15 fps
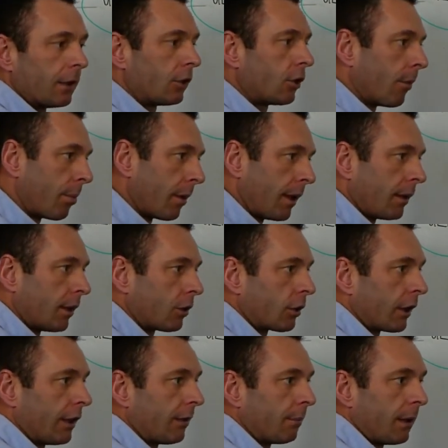jumping in,
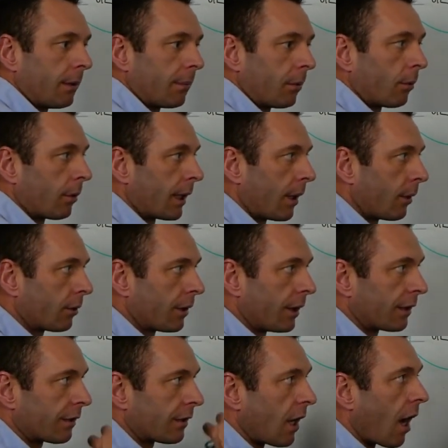treating people without
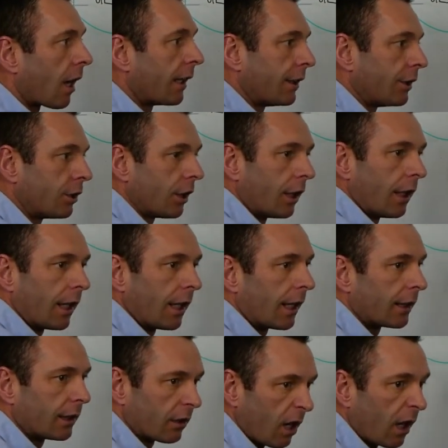this knowledge,
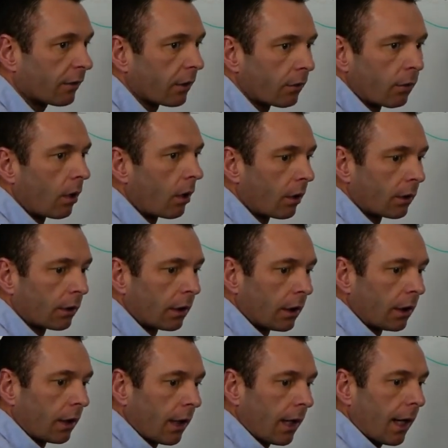you're often wrong,
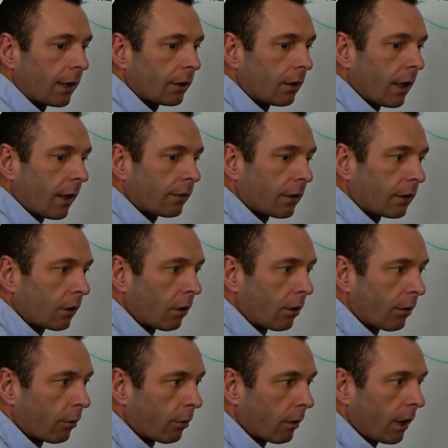and you'll often
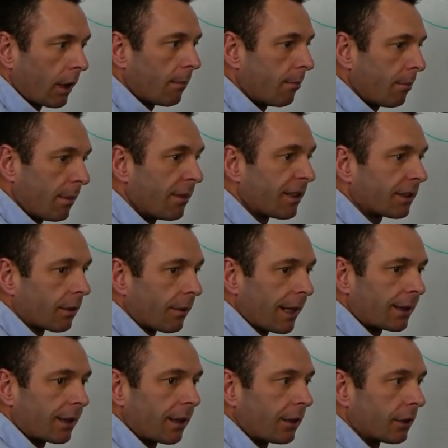go and be
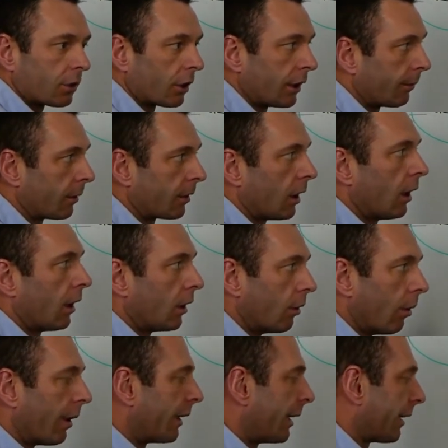misdirected in your treatment.
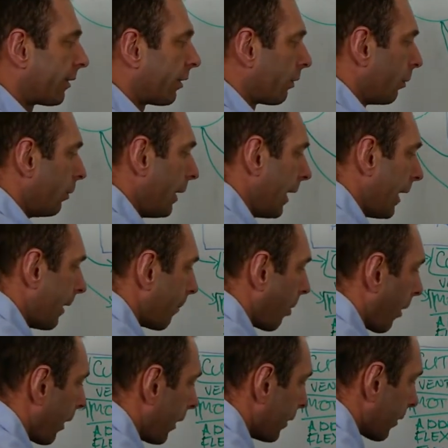Knowing this is really
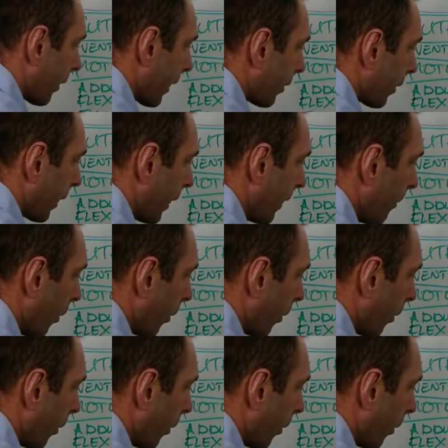important. So that's your kind of